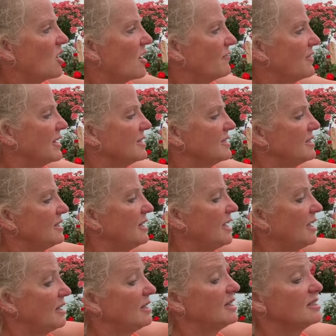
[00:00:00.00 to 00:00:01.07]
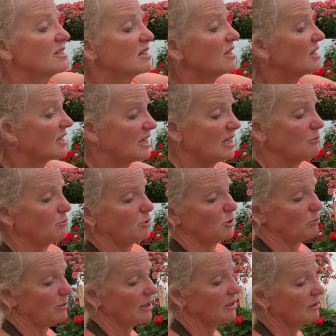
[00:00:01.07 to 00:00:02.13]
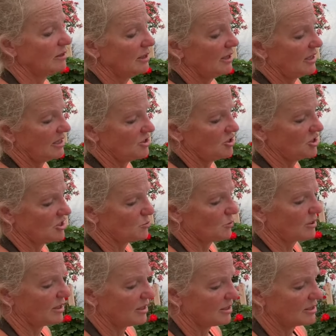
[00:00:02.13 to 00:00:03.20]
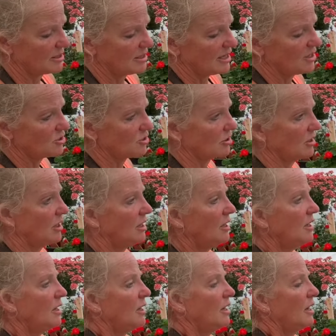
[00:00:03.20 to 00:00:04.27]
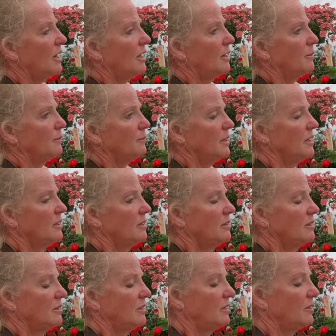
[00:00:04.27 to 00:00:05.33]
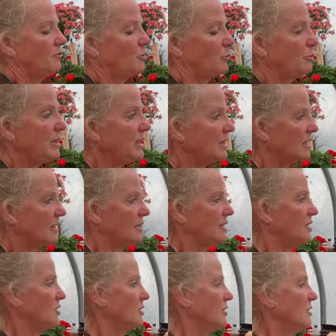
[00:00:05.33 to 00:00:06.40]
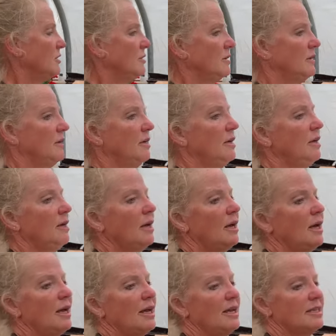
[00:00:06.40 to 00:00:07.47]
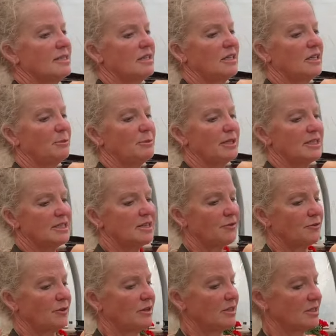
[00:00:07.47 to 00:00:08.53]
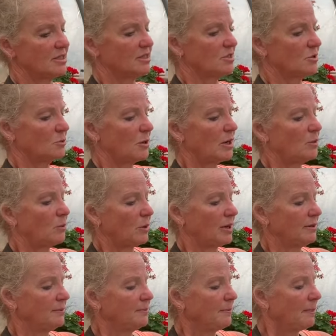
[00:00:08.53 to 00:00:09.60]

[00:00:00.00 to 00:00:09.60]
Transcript: off that seed head, it's going to keep blooming. It's just within its nature. The verbena here is a little bit different. This is the red one.